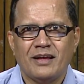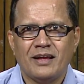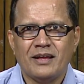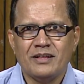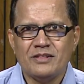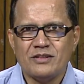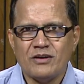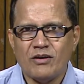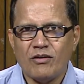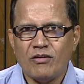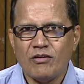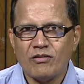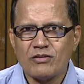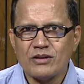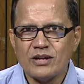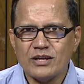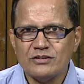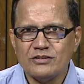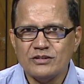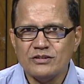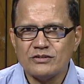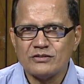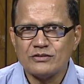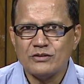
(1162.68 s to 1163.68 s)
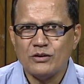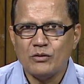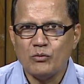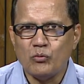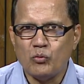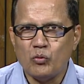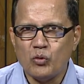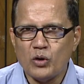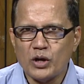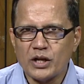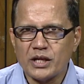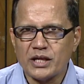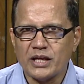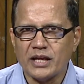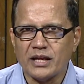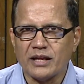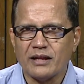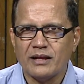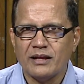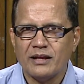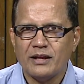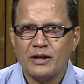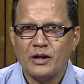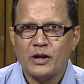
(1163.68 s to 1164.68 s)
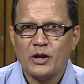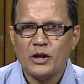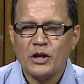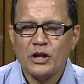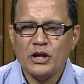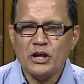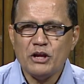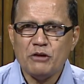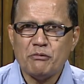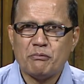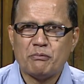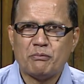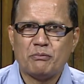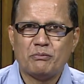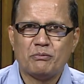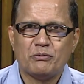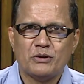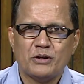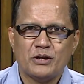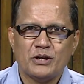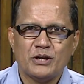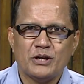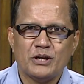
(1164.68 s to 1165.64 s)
In the organizational working, if